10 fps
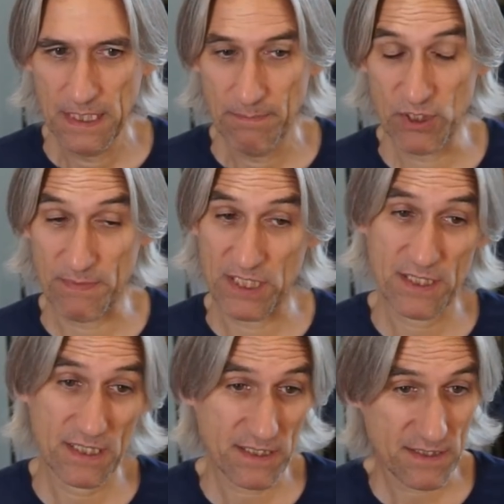Bishop b
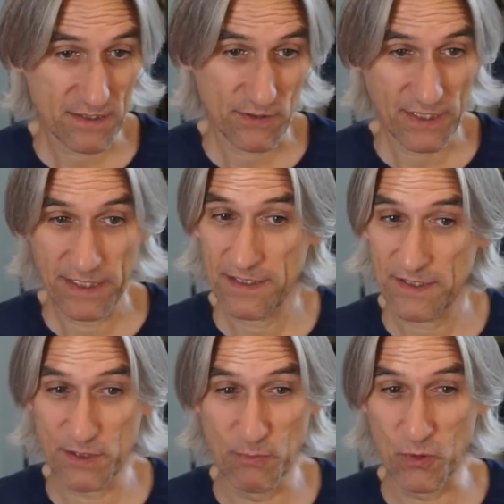six, okay, this
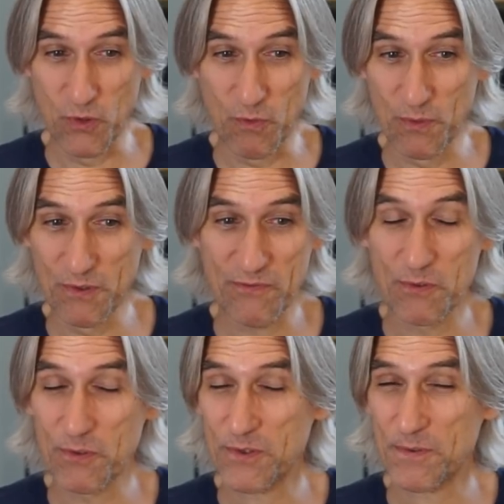is more normal, of
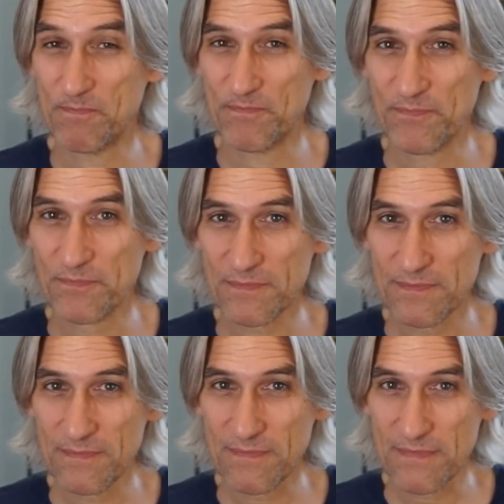course.
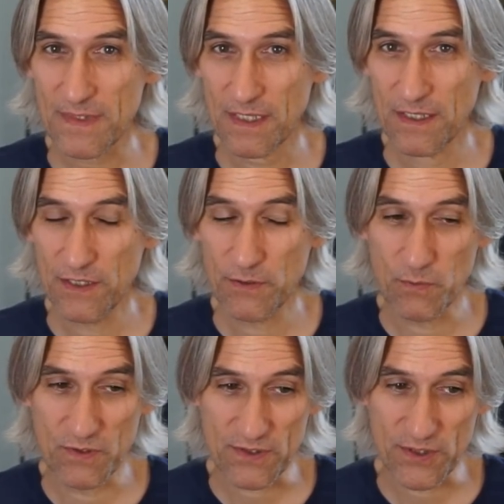You
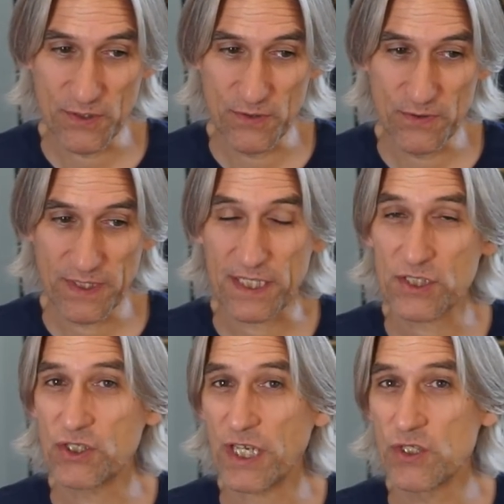want to
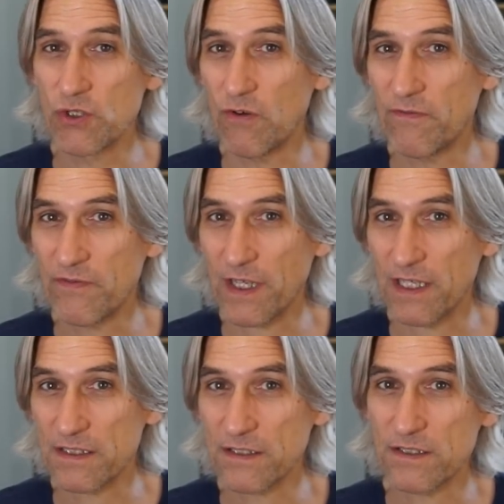exchange off
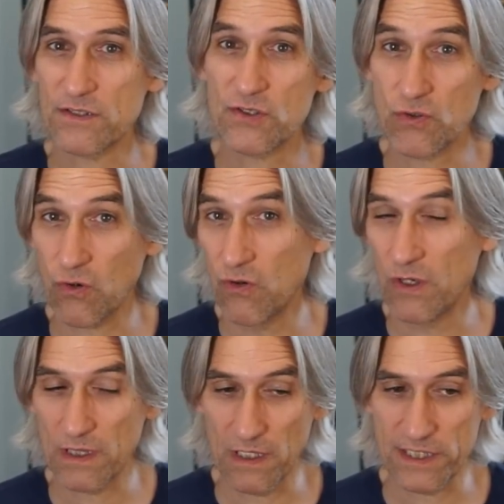that strong
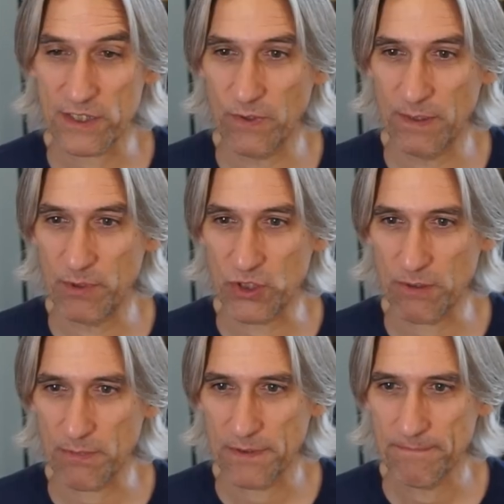light squared
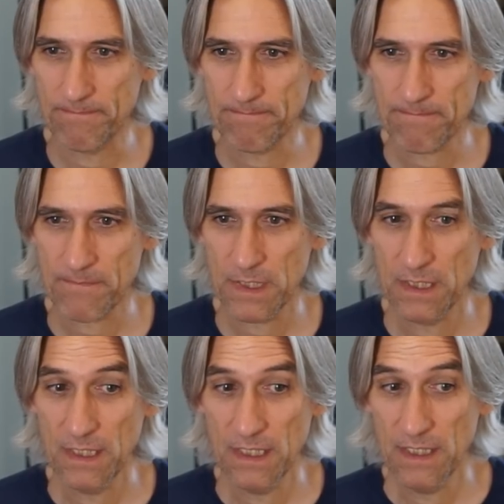bishop.
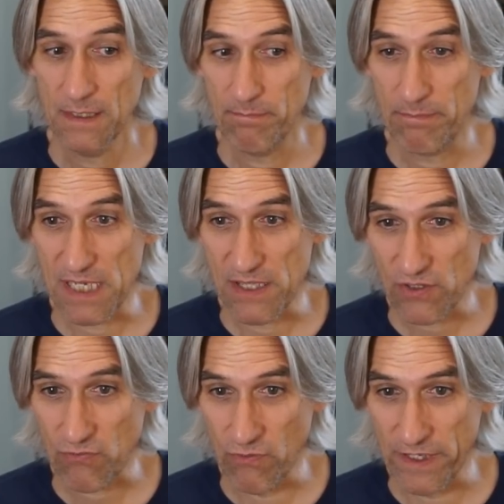b
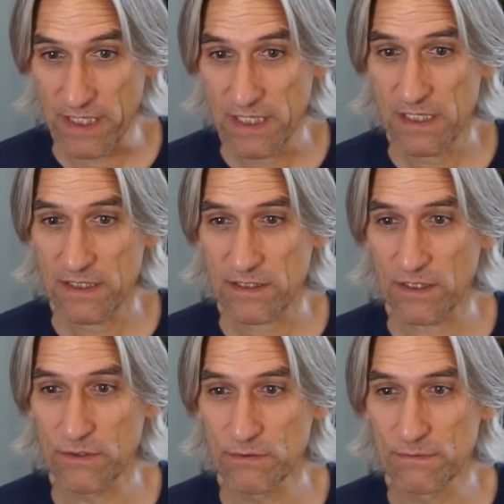three,
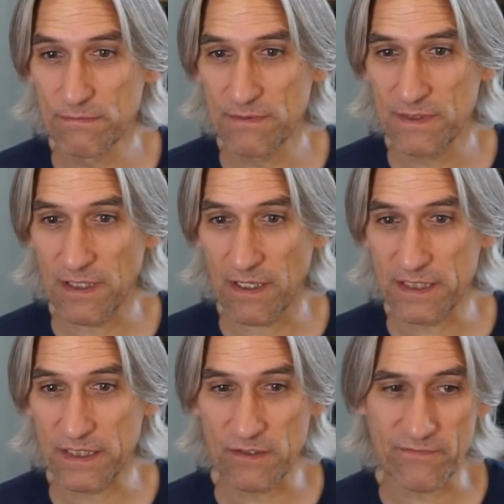so the
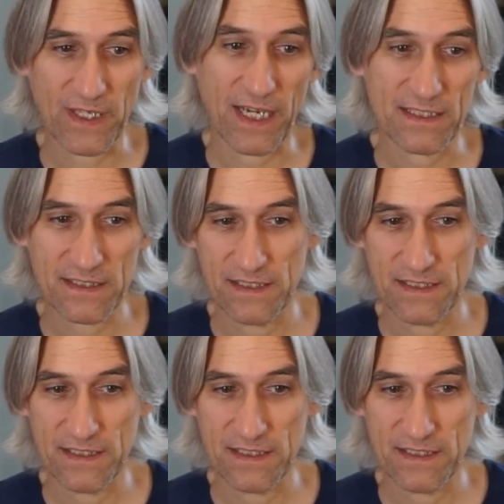idea of that